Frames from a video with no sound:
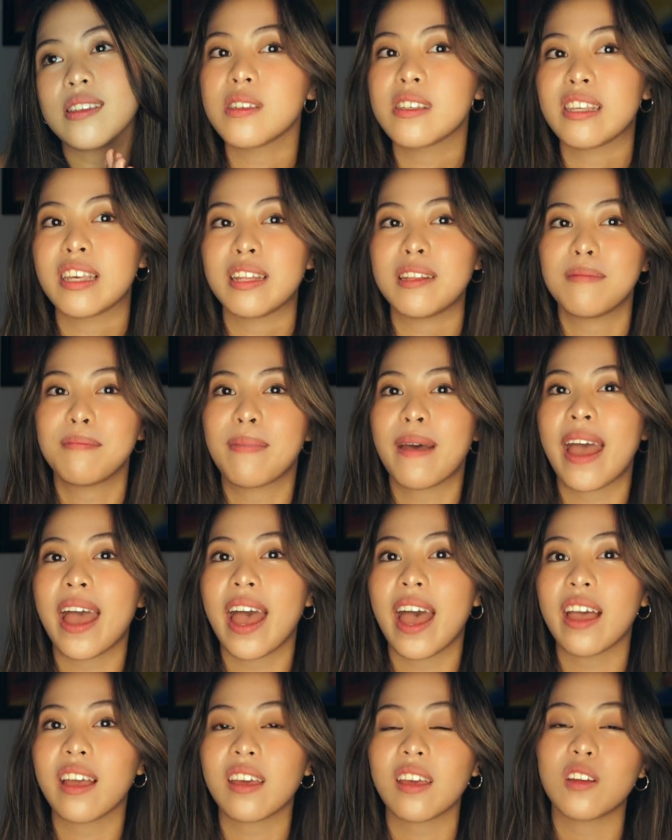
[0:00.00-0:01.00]
Sit
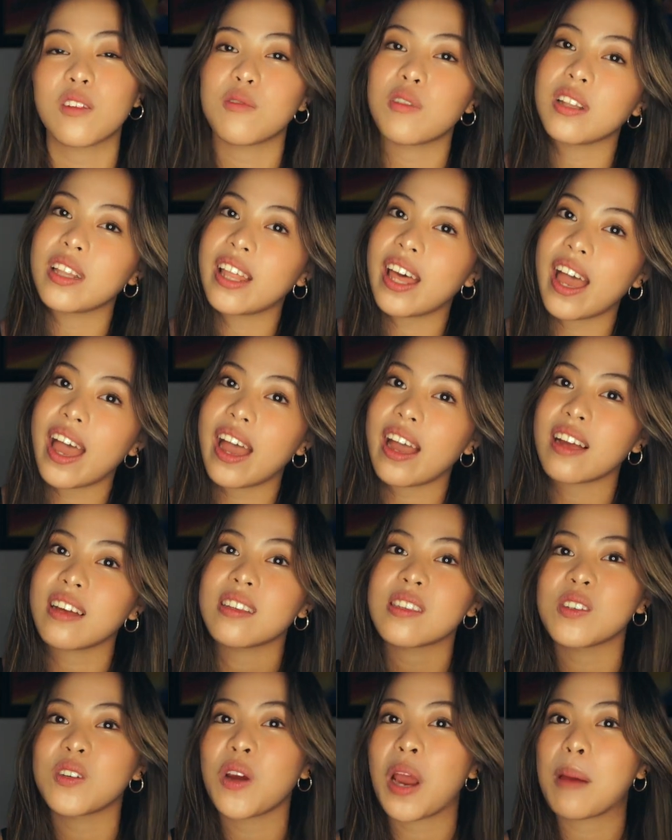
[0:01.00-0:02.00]
back and
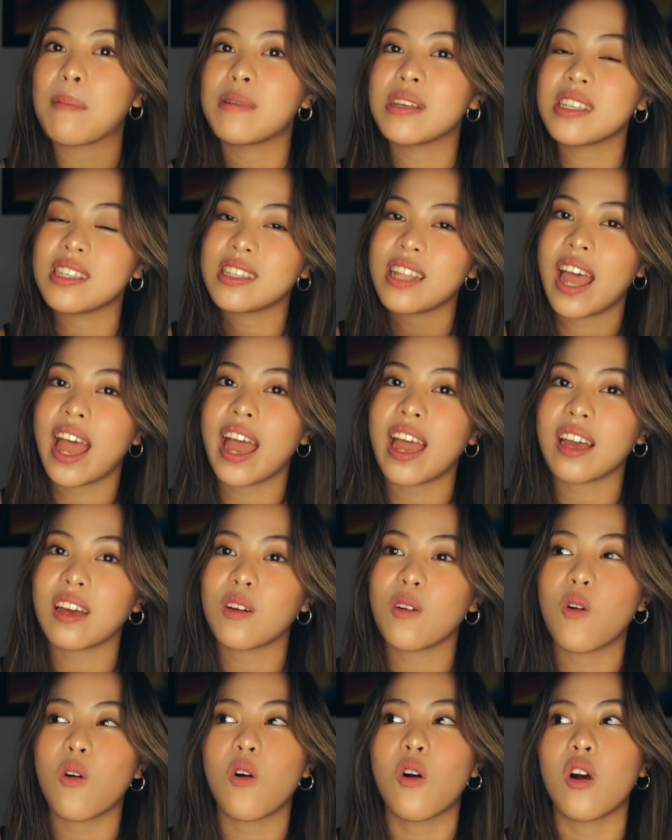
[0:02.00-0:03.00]
relax, grab a snack,
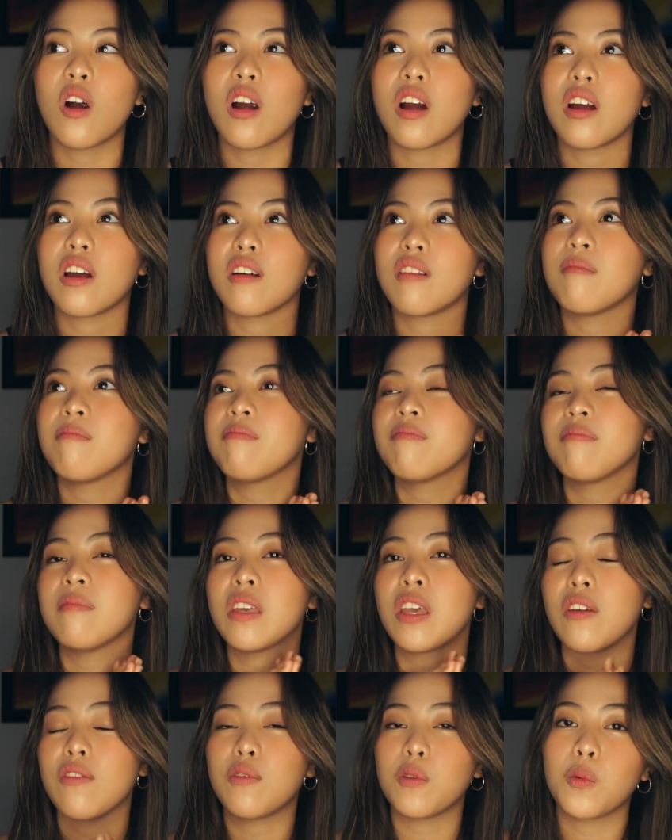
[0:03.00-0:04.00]
or
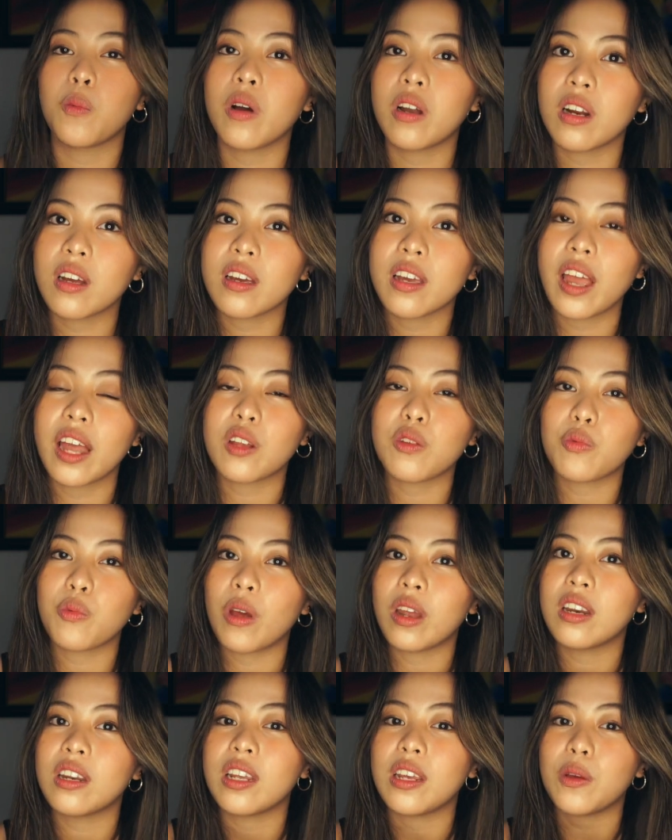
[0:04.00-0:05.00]
if you want to get
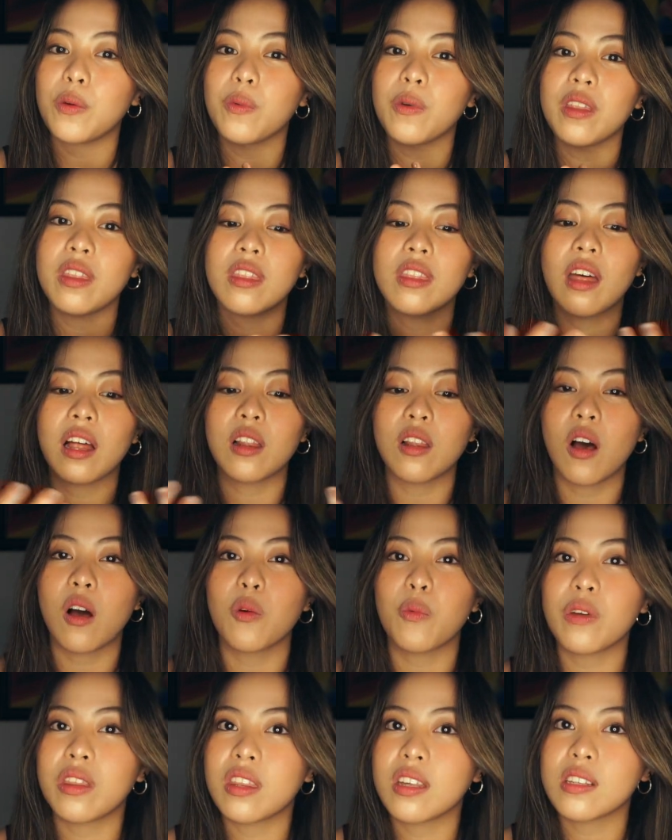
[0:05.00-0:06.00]
ready with
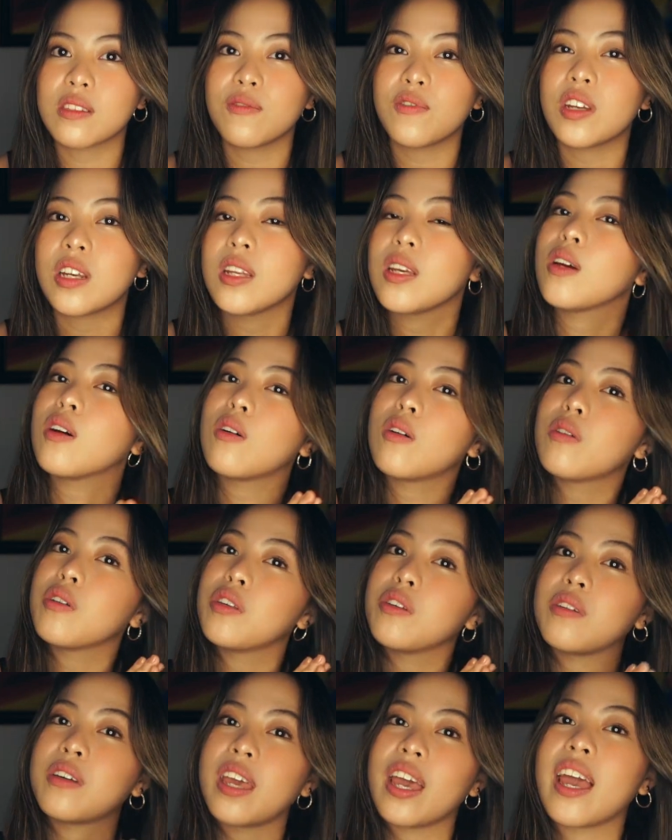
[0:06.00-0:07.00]
along with this video,
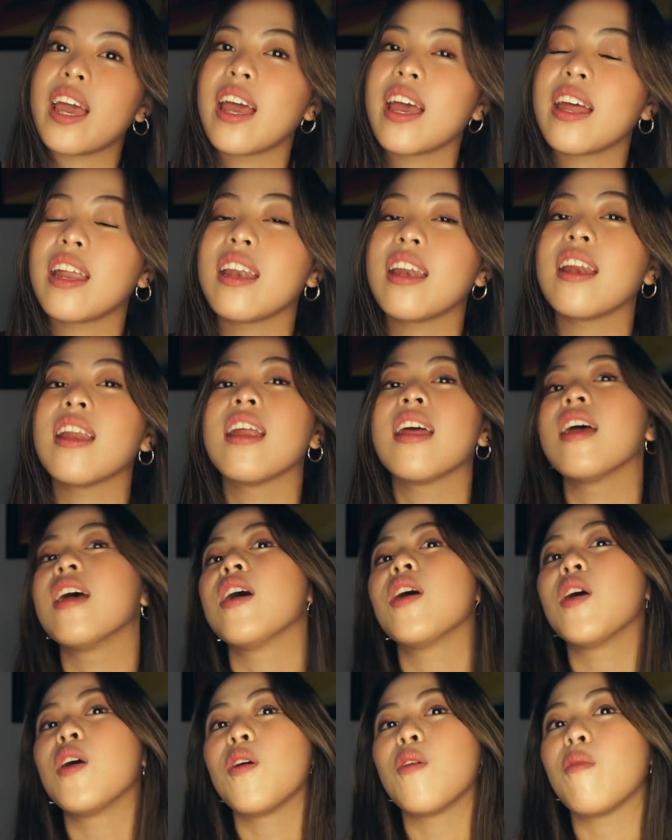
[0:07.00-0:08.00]
you can,
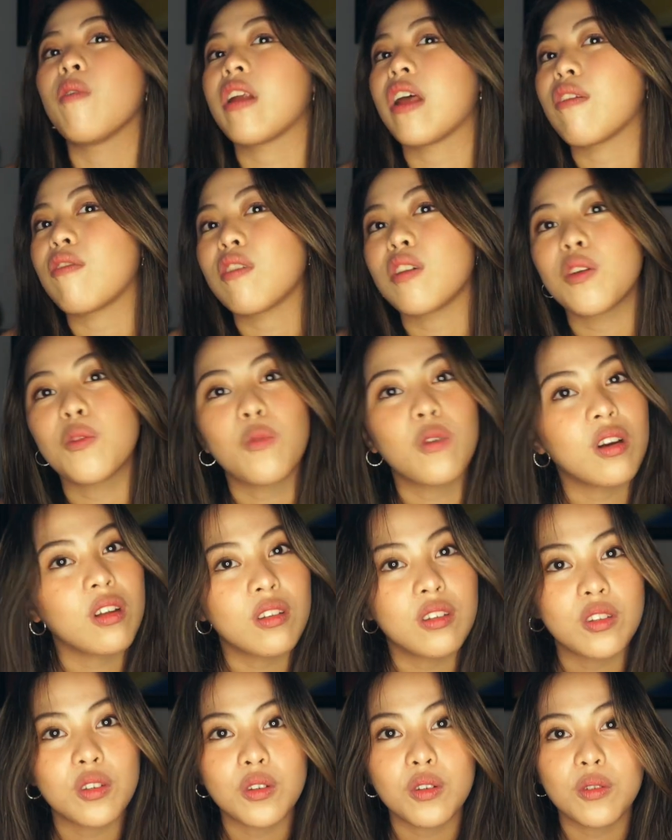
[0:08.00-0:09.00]
whatever you want
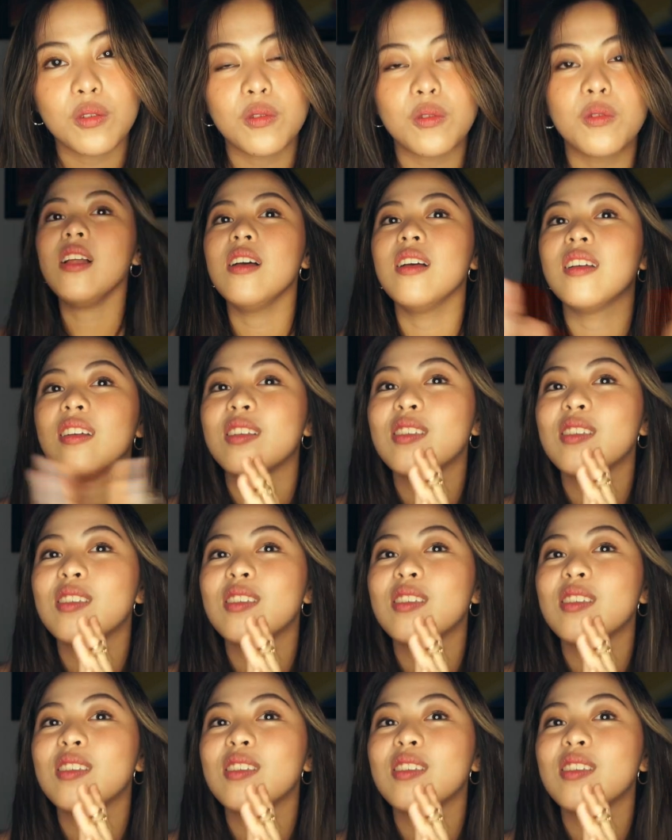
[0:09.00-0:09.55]
to do.